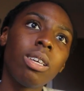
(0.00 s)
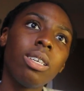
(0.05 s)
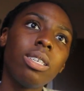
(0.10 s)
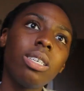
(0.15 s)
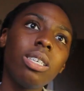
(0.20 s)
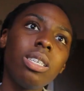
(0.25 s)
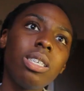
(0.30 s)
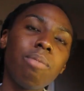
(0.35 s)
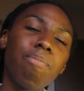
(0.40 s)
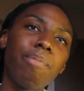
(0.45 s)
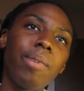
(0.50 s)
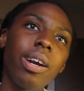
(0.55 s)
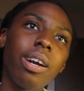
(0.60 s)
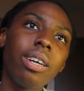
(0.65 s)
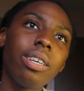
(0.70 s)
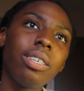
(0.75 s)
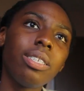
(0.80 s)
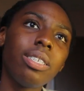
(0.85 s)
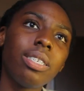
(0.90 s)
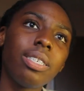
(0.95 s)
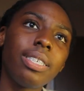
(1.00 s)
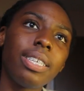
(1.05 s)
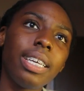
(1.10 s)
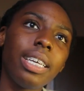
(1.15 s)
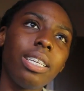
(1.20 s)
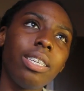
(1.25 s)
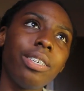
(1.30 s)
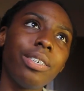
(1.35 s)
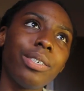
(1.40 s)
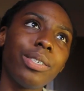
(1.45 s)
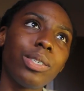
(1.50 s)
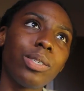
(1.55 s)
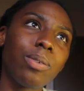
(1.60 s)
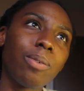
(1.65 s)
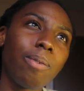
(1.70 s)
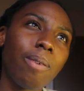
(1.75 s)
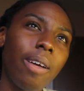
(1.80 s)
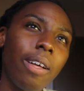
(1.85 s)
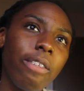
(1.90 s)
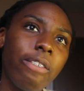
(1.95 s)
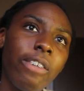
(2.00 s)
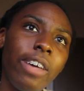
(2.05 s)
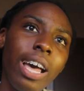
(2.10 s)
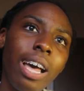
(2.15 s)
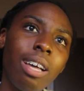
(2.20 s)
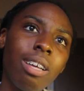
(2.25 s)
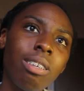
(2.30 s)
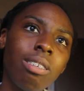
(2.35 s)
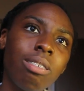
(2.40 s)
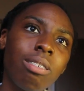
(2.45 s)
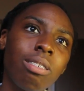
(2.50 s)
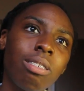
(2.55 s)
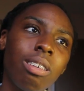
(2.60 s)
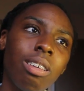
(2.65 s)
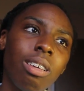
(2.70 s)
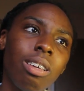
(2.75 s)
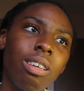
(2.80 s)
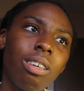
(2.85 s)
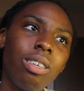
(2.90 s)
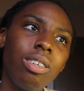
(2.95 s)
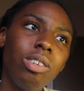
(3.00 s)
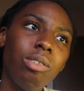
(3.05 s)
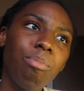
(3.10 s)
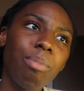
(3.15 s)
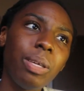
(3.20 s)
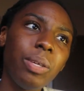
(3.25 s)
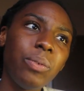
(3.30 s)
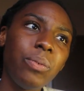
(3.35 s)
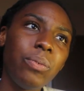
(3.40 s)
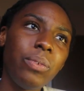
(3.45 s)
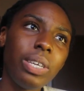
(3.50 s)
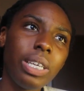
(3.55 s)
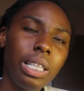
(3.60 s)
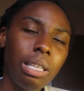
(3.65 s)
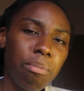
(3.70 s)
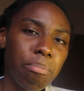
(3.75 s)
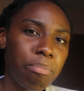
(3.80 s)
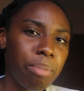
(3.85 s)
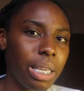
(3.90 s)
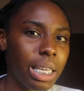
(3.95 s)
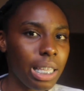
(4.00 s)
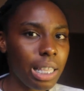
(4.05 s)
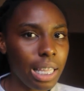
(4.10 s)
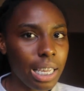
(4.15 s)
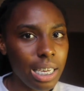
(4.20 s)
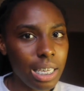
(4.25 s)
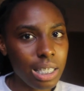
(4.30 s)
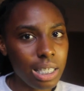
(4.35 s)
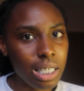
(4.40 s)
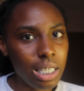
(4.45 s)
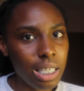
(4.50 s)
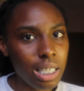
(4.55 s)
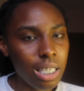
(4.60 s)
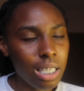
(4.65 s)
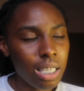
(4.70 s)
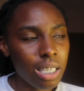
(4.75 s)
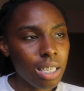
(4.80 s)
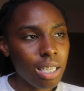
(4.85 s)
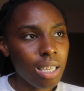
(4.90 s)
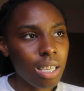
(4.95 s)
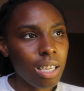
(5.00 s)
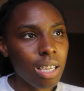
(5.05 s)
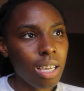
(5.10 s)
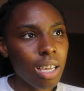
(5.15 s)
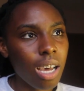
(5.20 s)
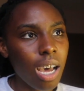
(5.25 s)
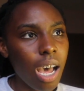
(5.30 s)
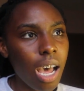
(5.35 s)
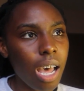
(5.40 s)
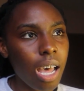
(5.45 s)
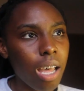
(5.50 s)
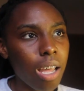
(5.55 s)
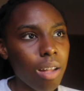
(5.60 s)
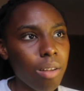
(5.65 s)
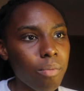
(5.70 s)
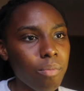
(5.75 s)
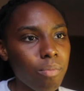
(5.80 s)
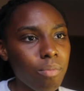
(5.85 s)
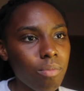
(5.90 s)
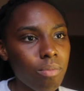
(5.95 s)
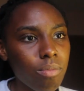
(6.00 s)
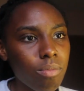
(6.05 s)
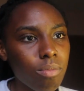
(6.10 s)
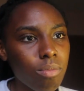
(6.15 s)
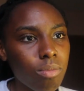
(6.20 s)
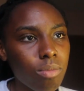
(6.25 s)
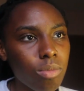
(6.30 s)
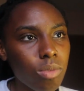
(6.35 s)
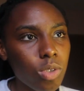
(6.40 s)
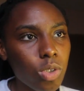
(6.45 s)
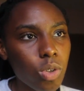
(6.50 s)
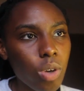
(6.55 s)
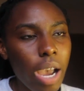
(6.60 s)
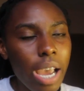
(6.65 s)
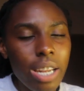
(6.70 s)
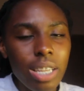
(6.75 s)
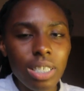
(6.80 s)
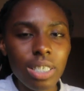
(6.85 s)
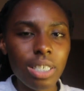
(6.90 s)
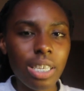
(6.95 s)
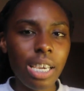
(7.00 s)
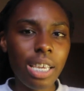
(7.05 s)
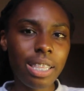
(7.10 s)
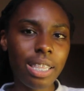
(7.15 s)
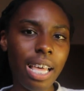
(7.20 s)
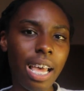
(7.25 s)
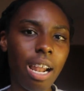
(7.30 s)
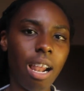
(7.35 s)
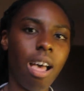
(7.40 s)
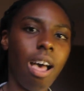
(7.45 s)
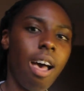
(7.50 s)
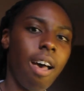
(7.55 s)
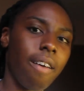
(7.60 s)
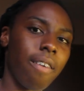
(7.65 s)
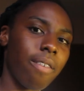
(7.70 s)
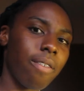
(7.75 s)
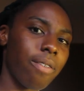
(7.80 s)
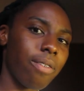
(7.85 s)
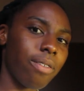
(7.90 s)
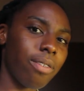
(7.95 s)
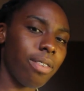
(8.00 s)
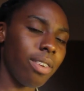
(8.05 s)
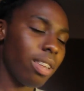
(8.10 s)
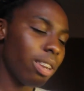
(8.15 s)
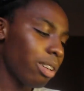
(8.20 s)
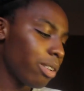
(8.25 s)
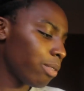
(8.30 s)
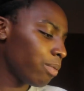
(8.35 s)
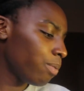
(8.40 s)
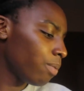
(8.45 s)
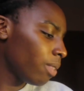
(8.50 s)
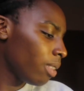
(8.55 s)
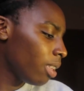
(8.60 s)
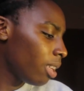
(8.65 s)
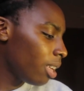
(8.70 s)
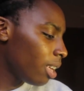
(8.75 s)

Since Mars is in your 12th house, you may feel a bit lazy. Try to shake that off, you know,